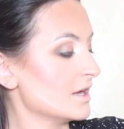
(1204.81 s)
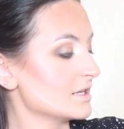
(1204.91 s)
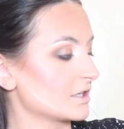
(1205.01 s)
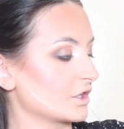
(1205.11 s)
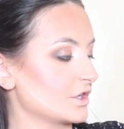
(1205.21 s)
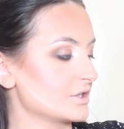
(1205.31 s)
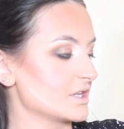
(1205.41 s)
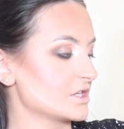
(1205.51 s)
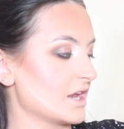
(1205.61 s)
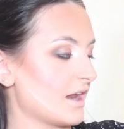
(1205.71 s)
So I'm going to use the
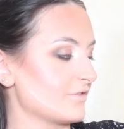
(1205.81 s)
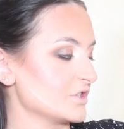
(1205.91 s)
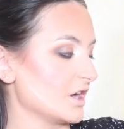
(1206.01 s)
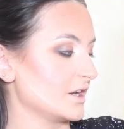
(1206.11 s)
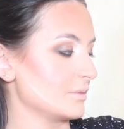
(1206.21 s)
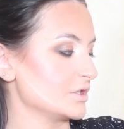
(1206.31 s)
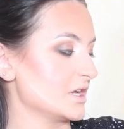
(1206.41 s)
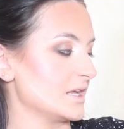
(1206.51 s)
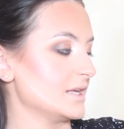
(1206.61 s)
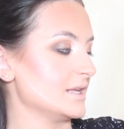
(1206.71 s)
shade Aphrodite, which
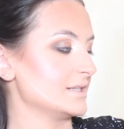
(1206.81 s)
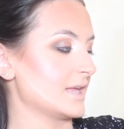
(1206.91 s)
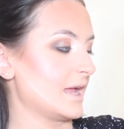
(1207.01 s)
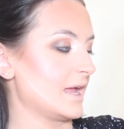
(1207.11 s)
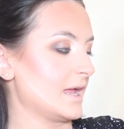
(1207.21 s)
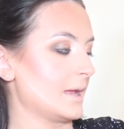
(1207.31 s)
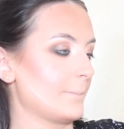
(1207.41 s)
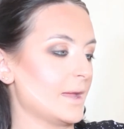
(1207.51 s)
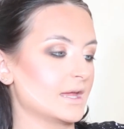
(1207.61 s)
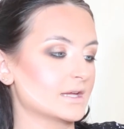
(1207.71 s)
is a
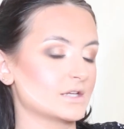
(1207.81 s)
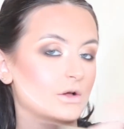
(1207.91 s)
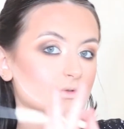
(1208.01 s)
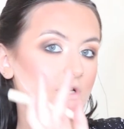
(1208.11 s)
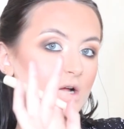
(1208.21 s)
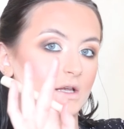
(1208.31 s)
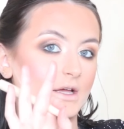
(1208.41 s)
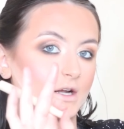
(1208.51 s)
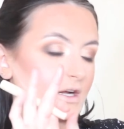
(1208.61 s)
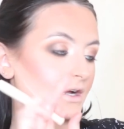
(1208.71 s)
pink toned
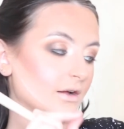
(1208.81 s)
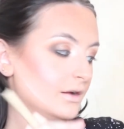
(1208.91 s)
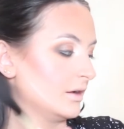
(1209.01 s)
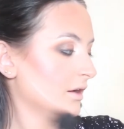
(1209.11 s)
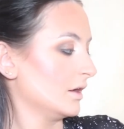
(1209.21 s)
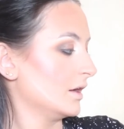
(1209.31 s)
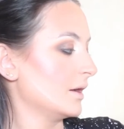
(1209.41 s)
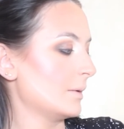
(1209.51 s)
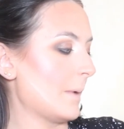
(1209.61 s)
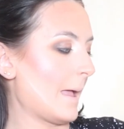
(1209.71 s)
highlighter.
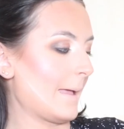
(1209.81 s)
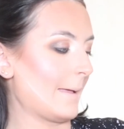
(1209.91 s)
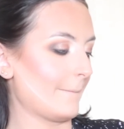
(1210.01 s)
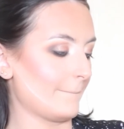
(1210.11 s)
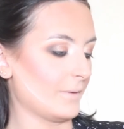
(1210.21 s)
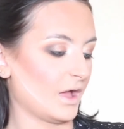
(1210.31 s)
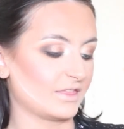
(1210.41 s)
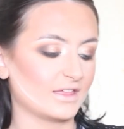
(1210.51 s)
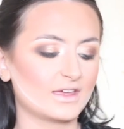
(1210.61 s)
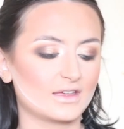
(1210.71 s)
I
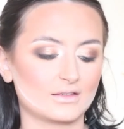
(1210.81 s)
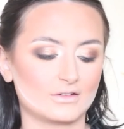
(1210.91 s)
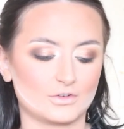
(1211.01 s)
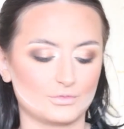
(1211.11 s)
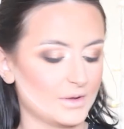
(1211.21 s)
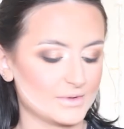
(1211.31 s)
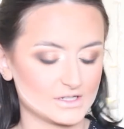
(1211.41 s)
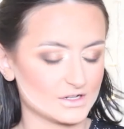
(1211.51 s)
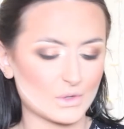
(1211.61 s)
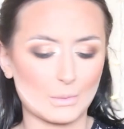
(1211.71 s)
think, or maybe it's
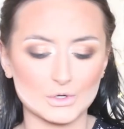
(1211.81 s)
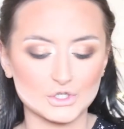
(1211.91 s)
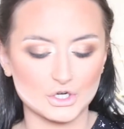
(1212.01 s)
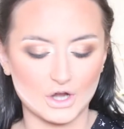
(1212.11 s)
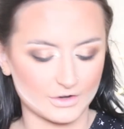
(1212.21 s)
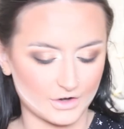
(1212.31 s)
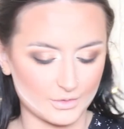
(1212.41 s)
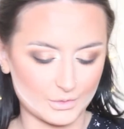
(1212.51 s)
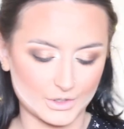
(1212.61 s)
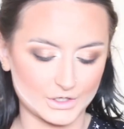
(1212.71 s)
also a blusher, I don't know,
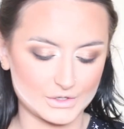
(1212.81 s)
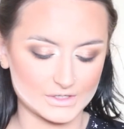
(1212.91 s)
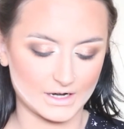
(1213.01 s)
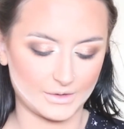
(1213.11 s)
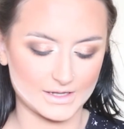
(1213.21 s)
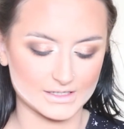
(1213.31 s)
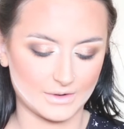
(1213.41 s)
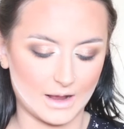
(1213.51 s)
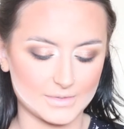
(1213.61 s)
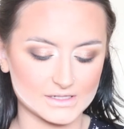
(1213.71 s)
but we're going to use it anyway and see what
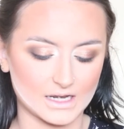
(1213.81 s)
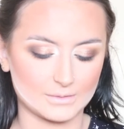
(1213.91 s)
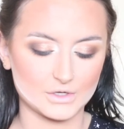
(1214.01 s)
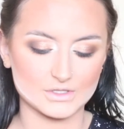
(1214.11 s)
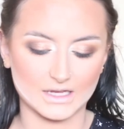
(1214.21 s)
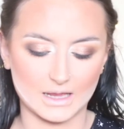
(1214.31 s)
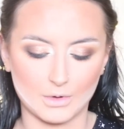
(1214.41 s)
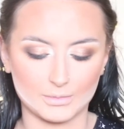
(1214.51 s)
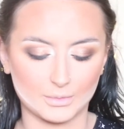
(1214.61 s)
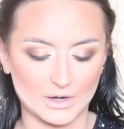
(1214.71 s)
happens. And I'm using a
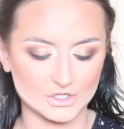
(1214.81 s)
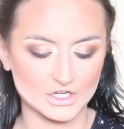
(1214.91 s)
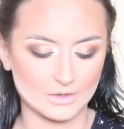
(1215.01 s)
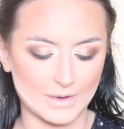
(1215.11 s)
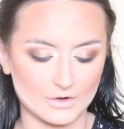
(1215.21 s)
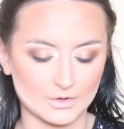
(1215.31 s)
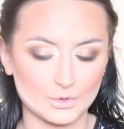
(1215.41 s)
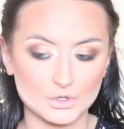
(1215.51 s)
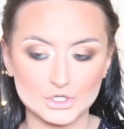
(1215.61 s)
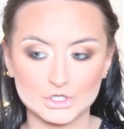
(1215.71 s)
Bobbi Brown sheer powder
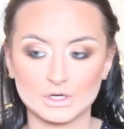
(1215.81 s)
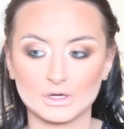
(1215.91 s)
brush.